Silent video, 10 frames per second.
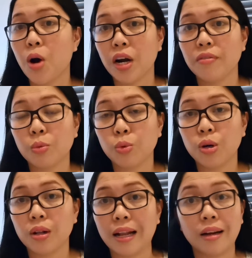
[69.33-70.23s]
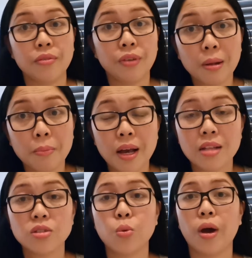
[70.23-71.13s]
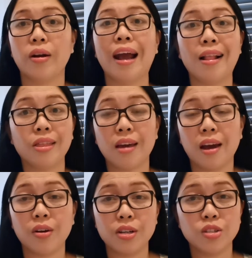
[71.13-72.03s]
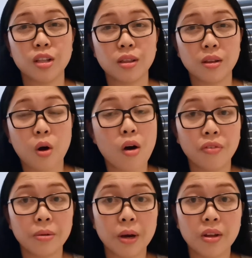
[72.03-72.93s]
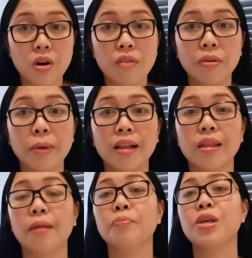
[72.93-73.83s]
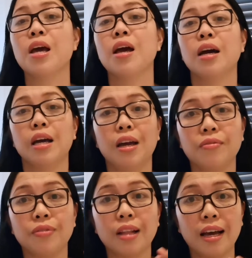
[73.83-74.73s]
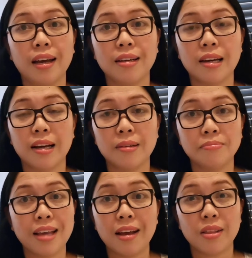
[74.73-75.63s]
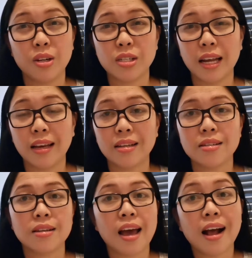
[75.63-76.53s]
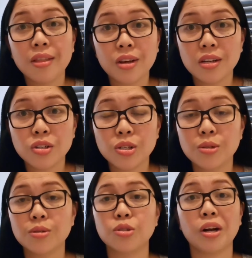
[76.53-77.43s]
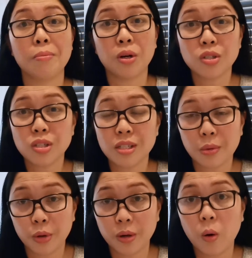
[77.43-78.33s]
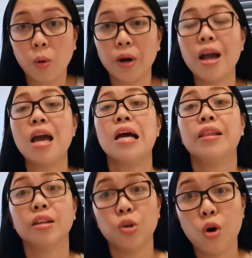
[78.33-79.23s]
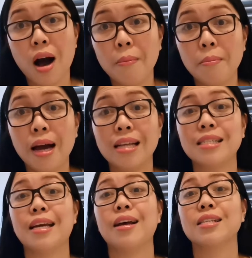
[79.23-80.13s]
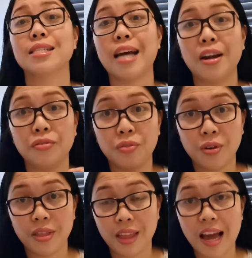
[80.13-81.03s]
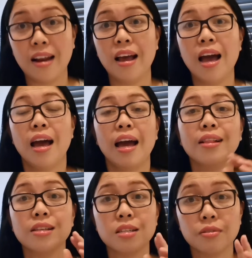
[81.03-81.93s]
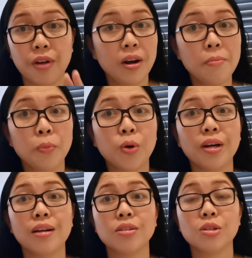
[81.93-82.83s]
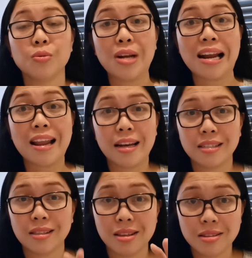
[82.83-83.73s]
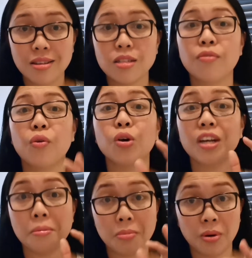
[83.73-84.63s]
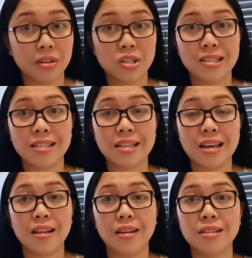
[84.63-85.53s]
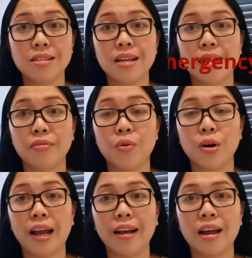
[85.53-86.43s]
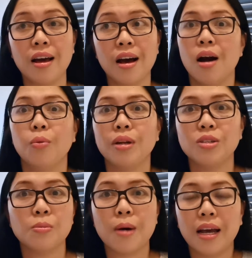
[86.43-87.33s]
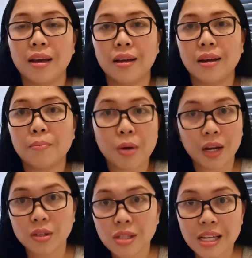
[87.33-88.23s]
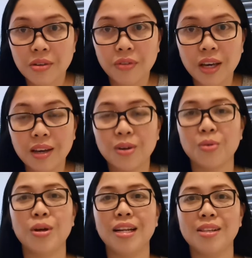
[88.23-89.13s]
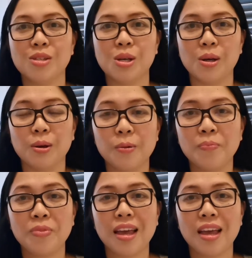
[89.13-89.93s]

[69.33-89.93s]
part of the world like the Philippines where healthcare is not covered by the government, then if there's like health issues or emergency that would occur, then you have money set aside for that. And this is very important to realize that this is for emergency. This is not for like we need to buy a bigger TV or we need to